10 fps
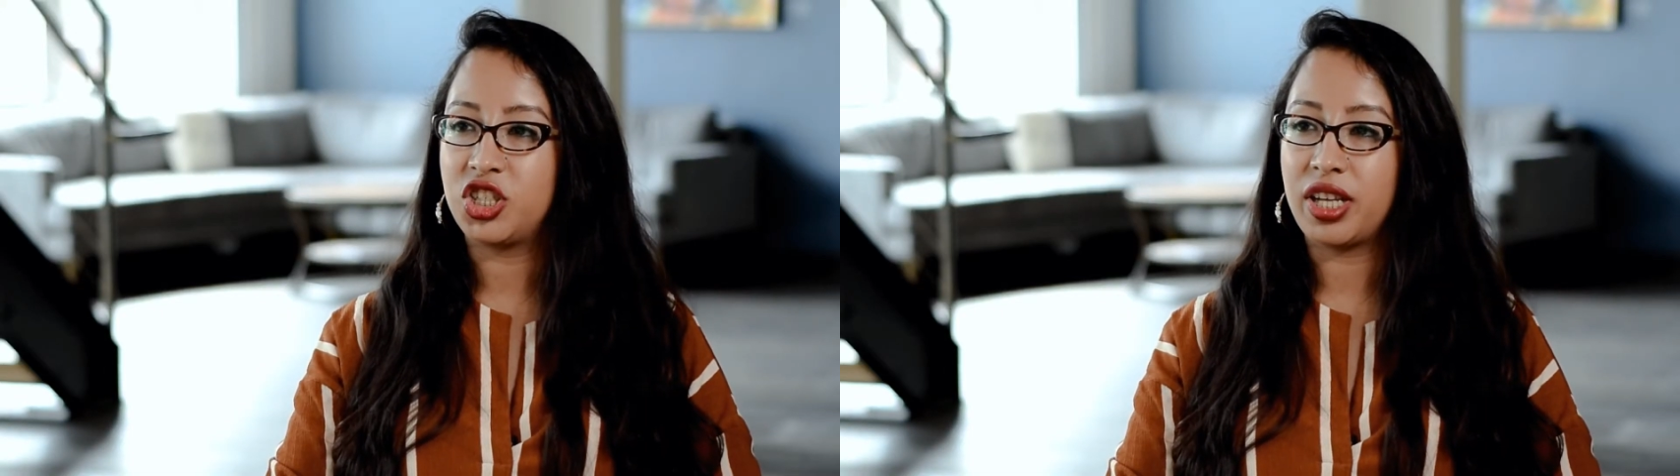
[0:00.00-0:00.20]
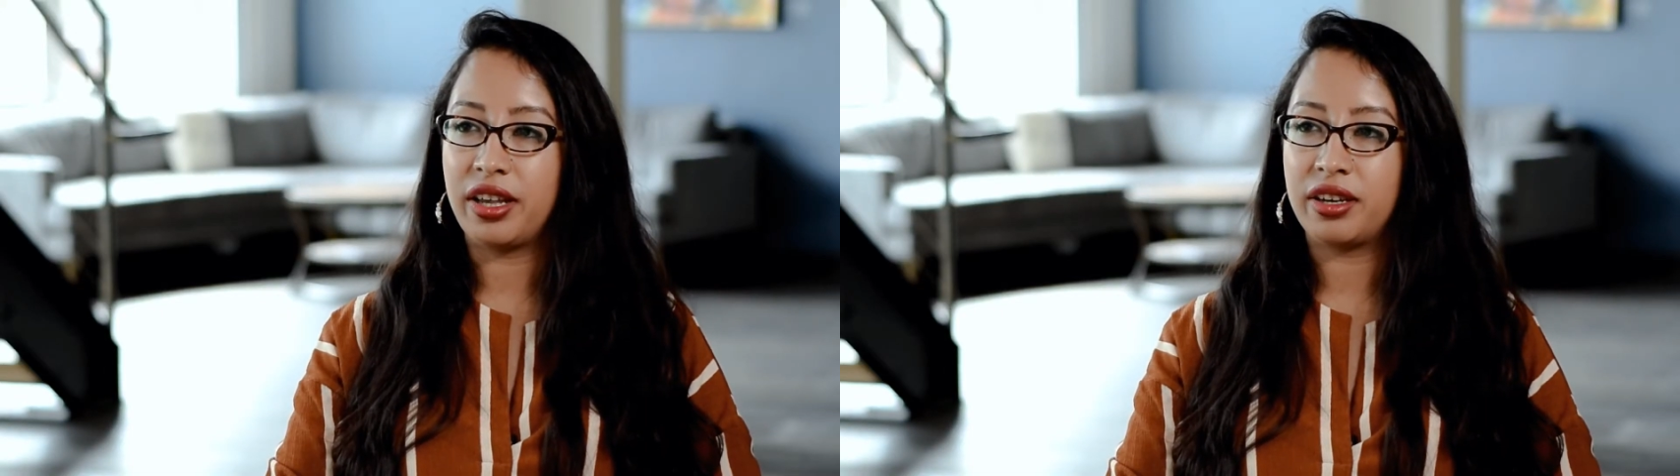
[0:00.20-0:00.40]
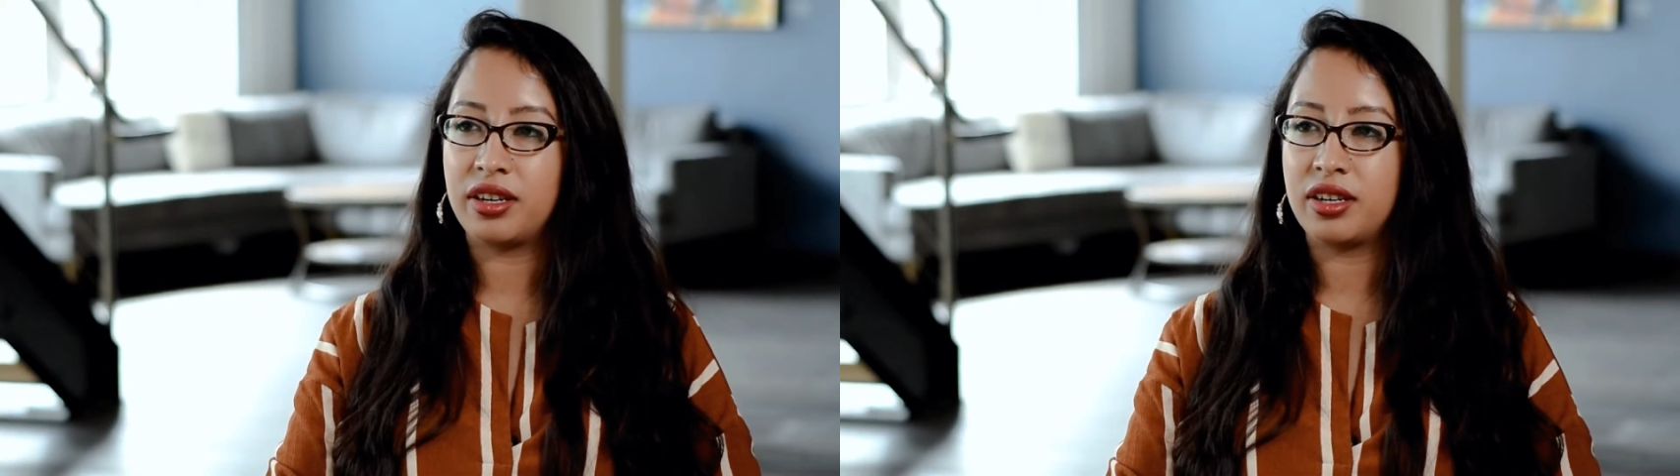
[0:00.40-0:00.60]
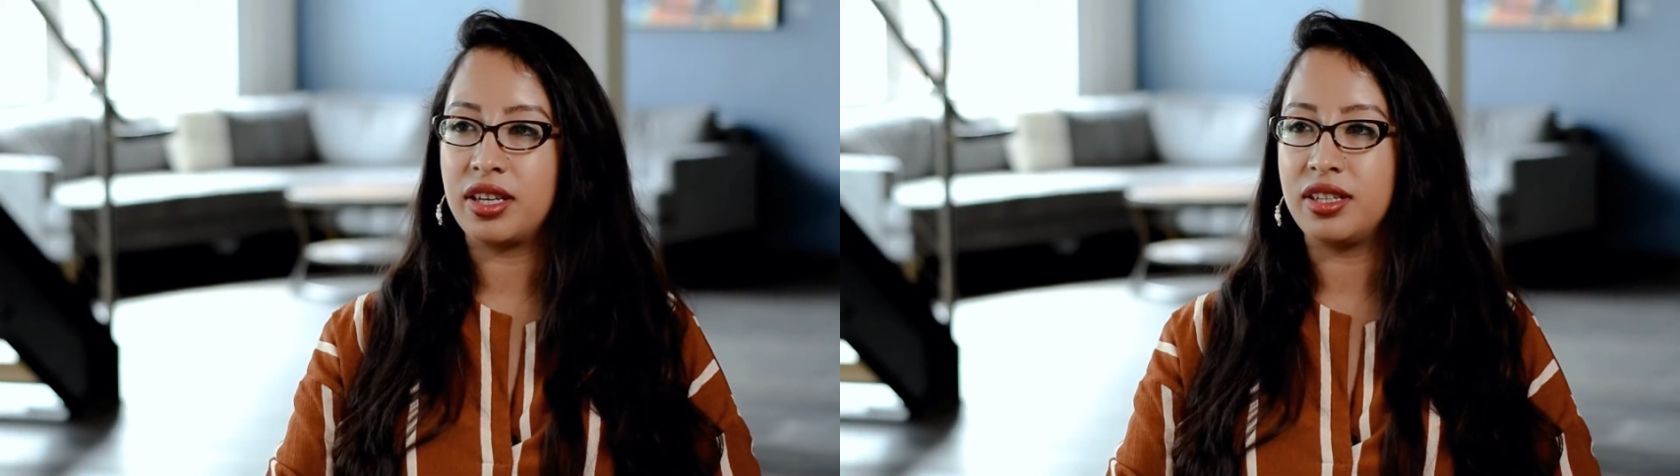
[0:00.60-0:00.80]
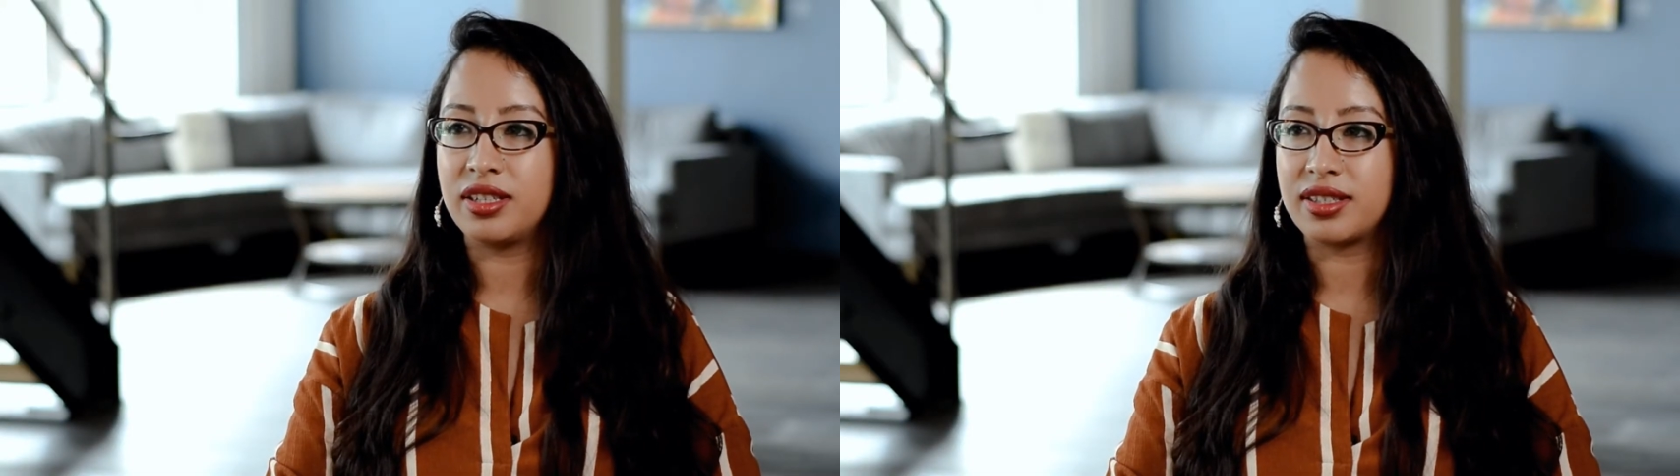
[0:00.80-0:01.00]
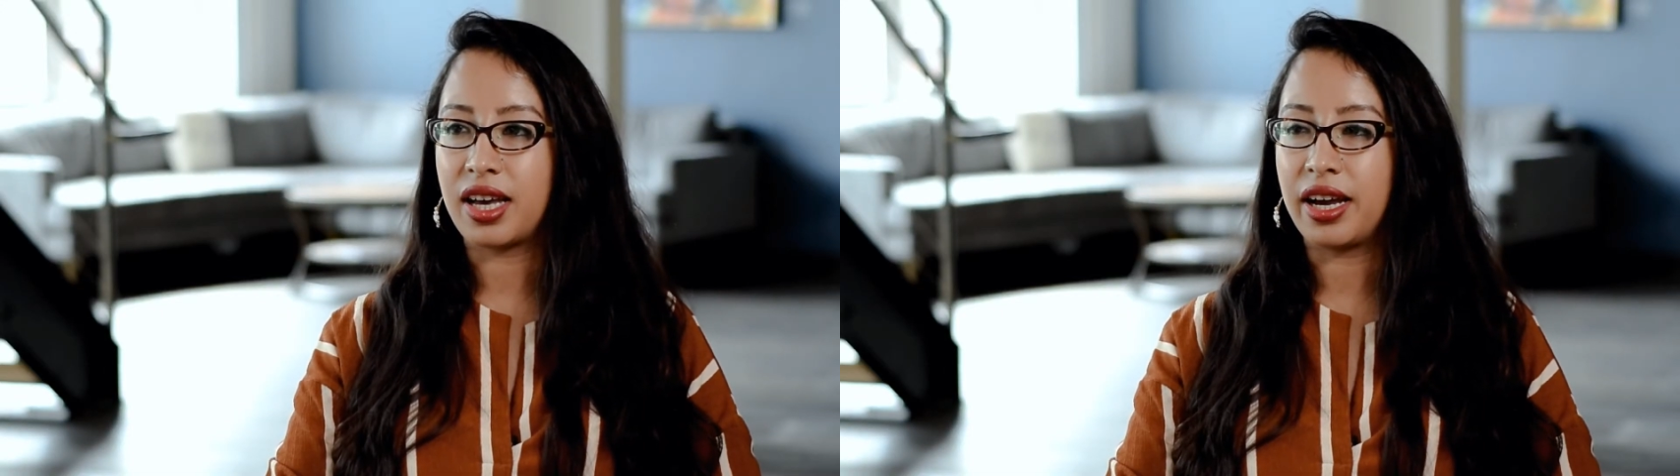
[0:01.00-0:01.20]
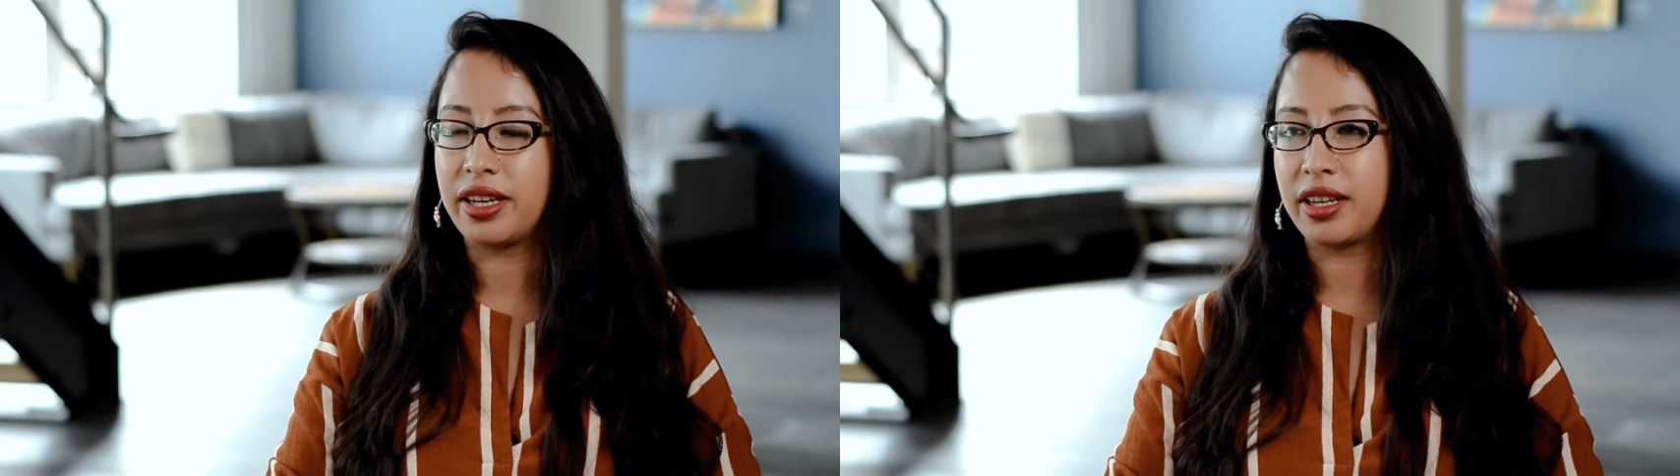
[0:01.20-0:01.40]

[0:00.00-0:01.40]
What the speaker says: data in design.